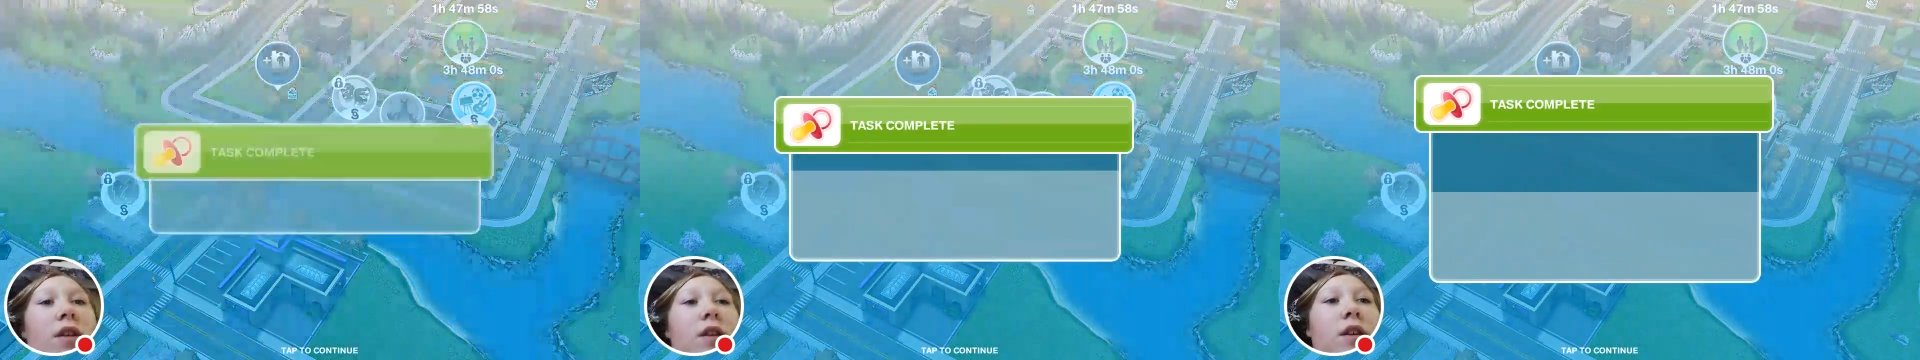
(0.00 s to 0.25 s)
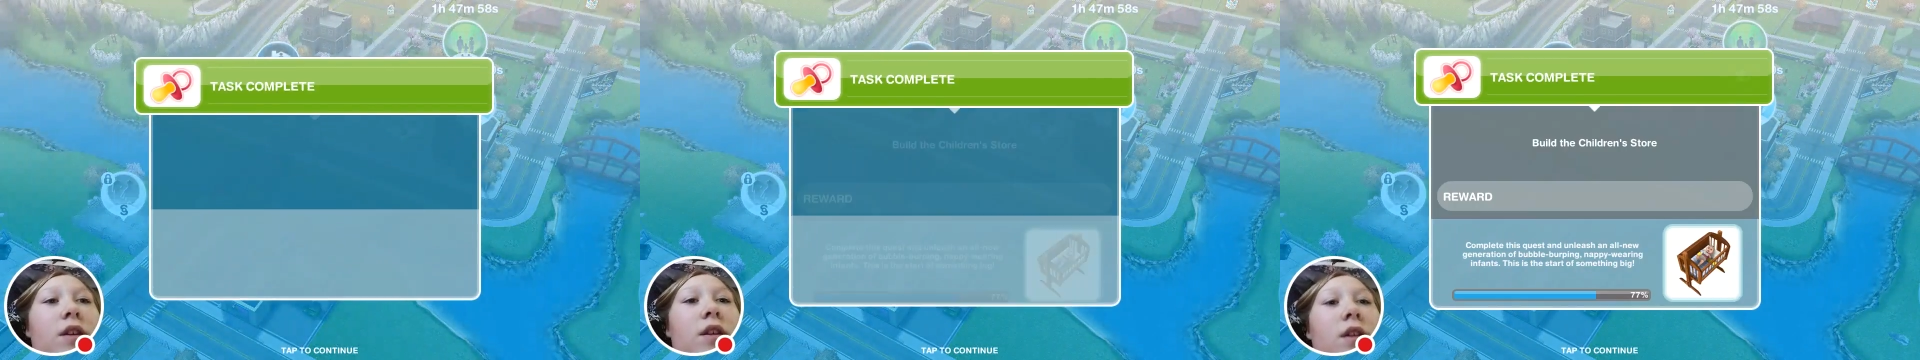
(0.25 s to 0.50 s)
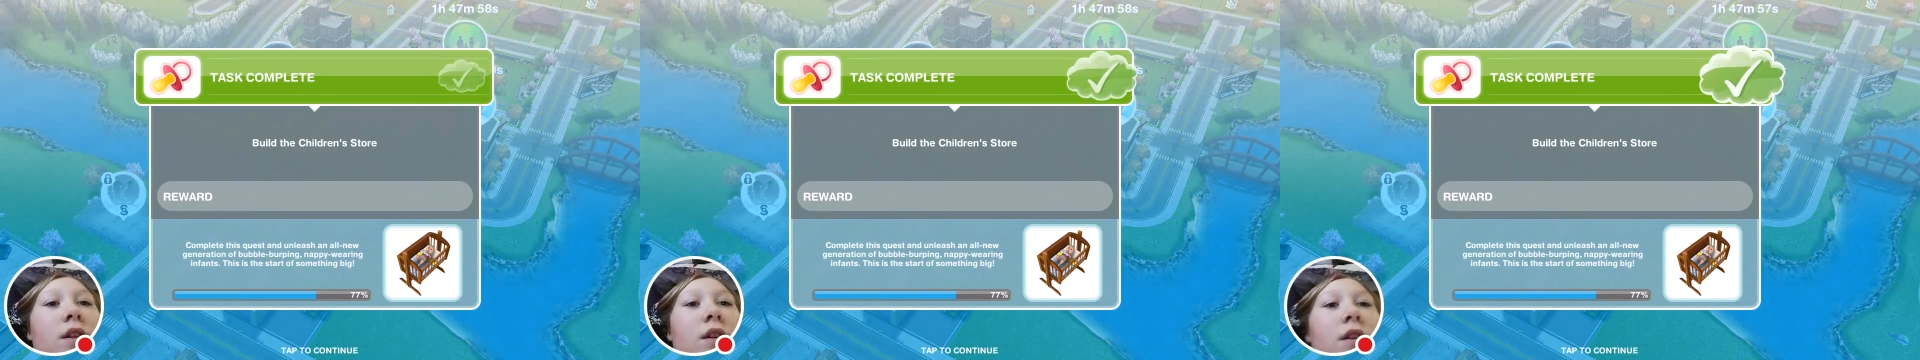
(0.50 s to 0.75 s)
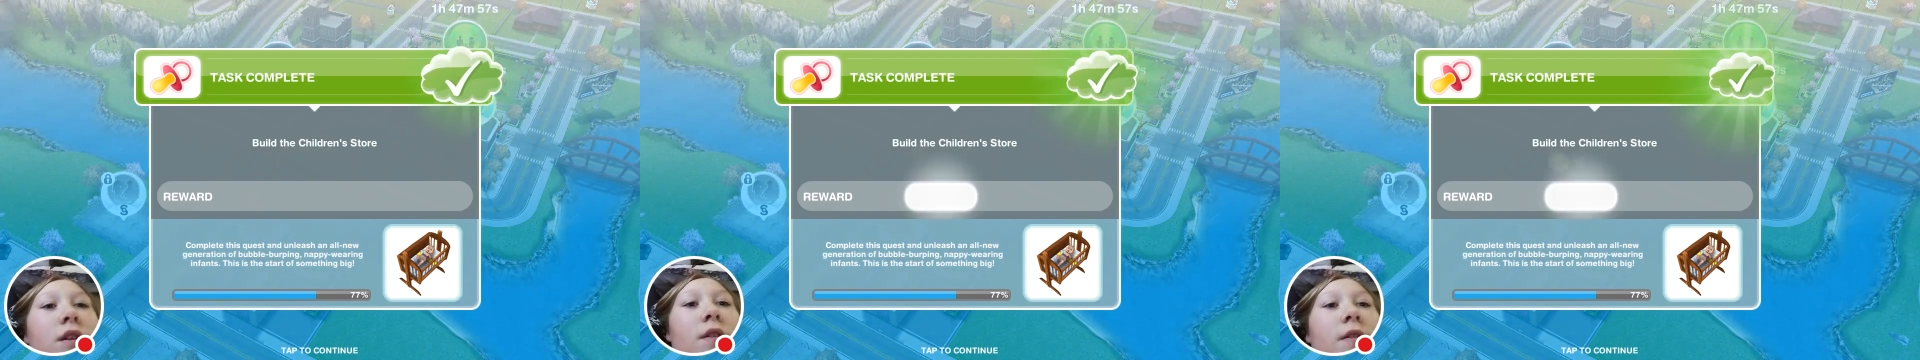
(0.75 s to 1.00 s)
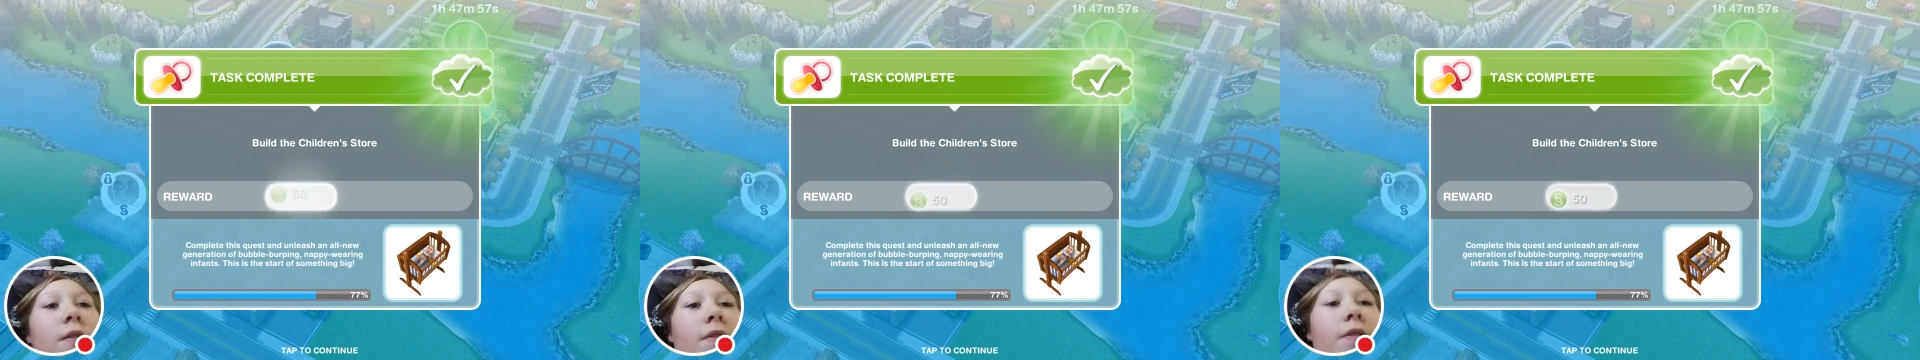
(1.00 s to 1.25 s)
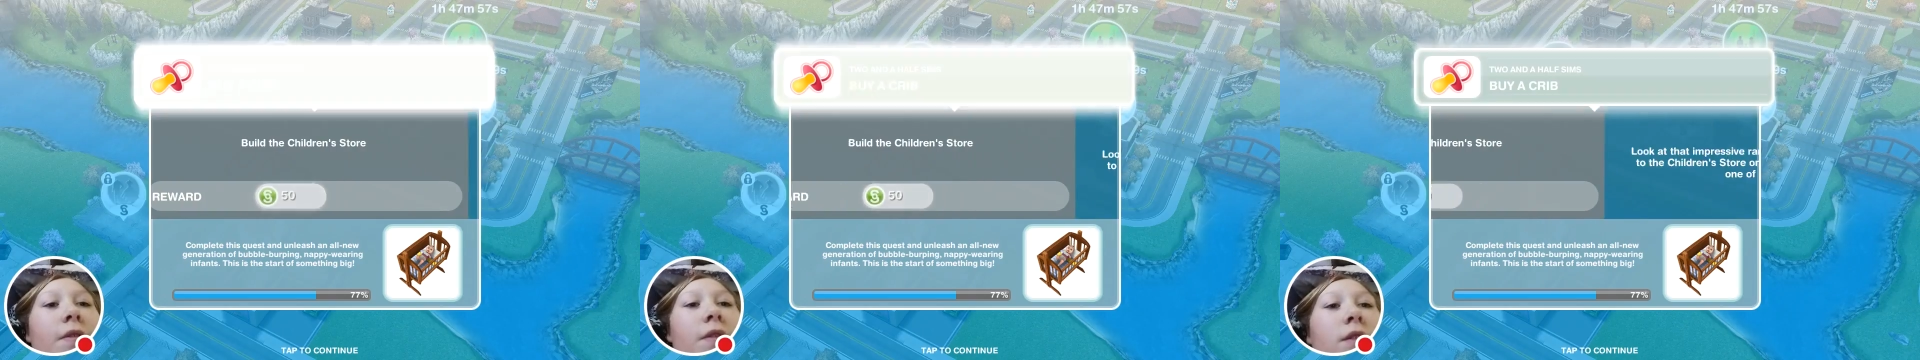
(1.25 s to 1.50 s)

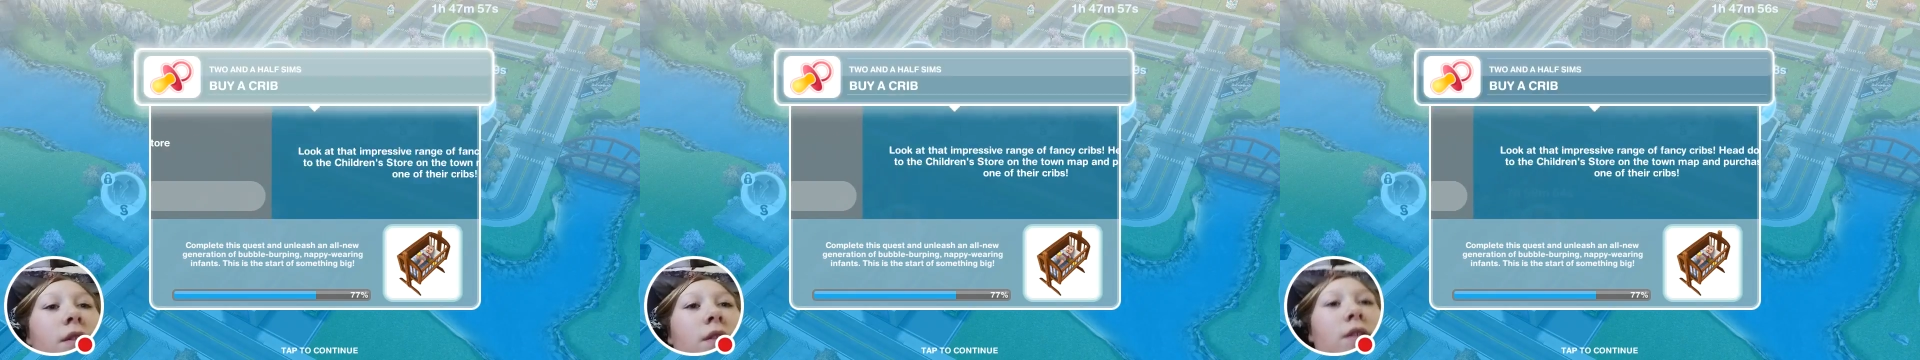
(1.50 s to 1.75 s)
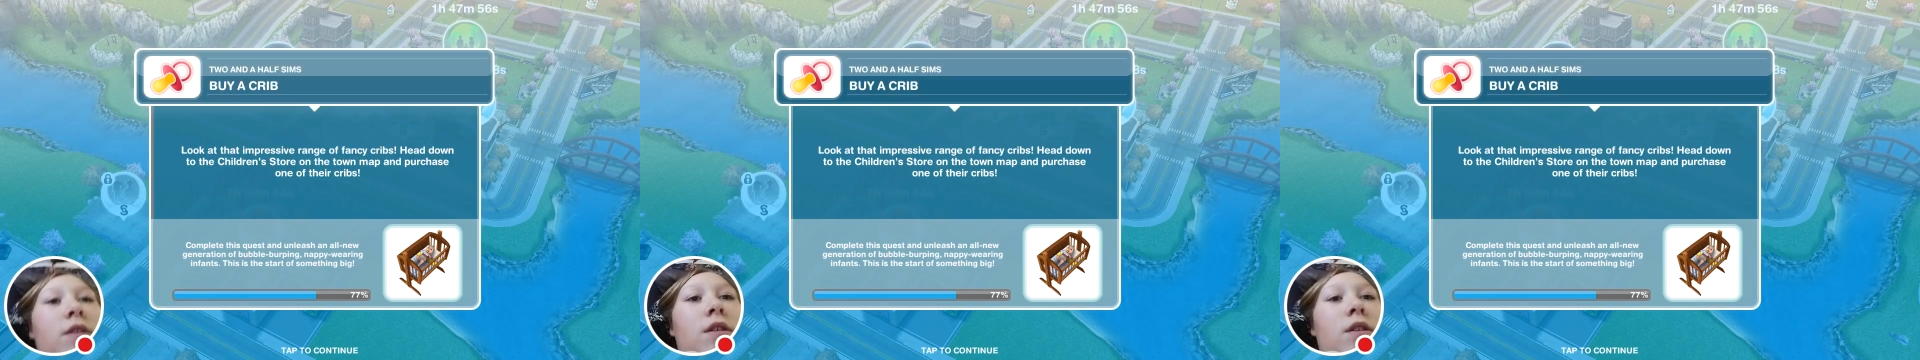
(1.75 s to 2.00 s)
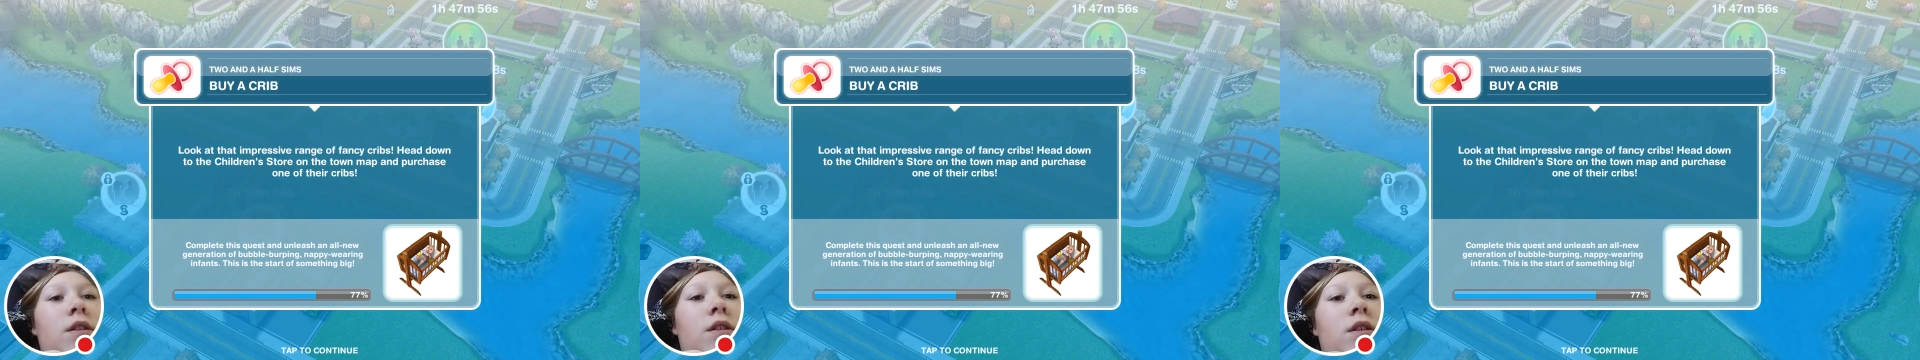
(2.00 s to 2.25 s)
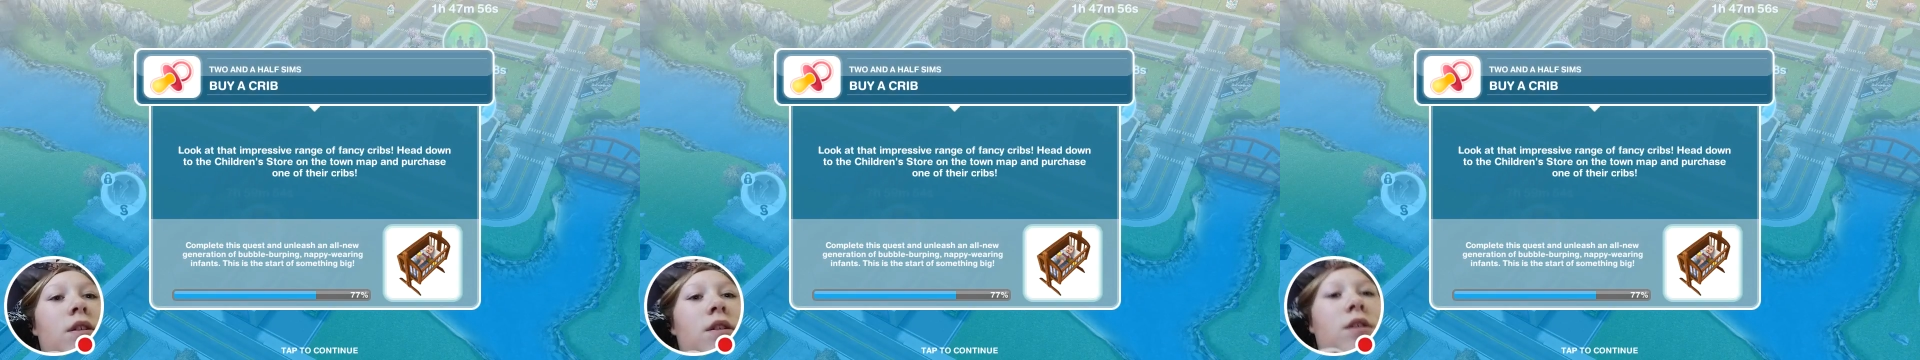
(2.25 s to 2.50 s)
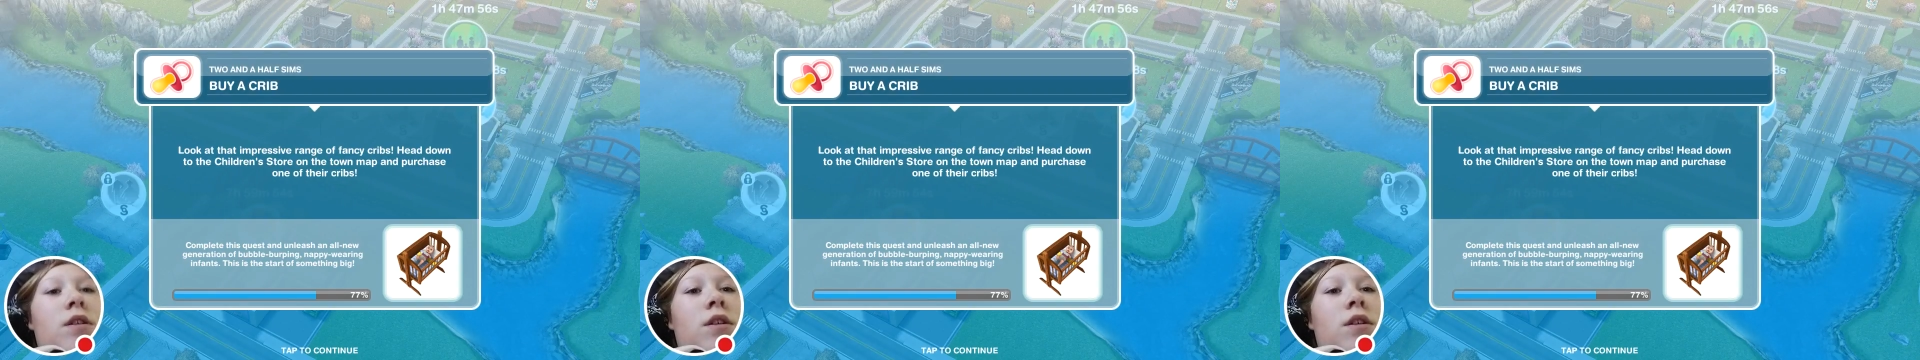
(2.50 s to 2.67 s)
(silence)